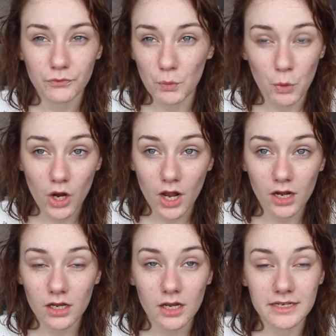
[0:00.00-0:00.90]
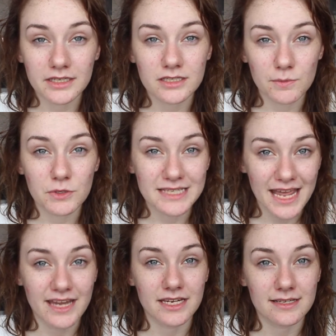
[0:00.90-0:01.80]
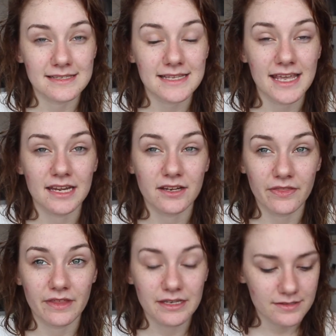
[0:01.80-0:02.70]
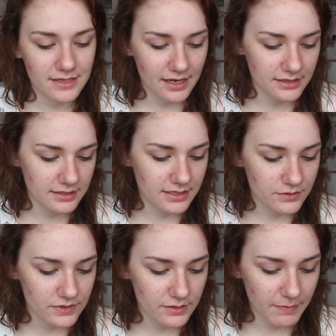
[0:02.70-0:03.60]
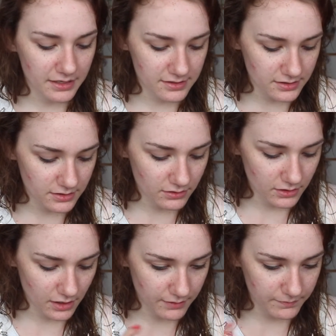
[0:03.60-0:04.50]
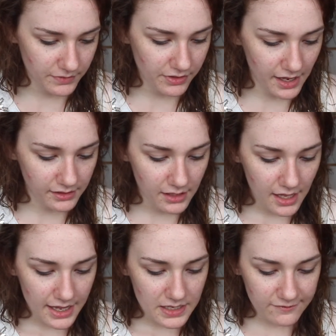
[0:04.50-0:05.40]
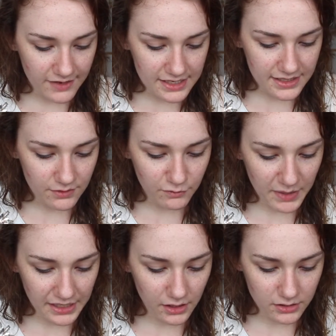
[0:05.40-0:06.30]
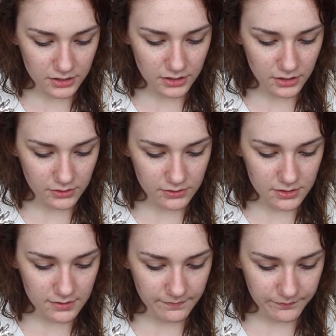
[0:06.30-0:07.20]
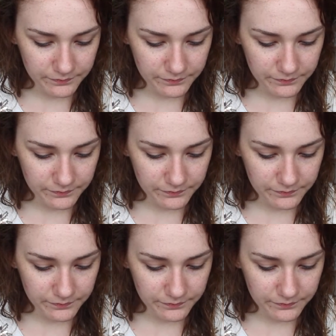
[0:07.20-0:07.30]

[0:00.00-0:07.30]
what colour an NW10 is in this, and this was the best thing. It's Fair Skin with Pink Undertones.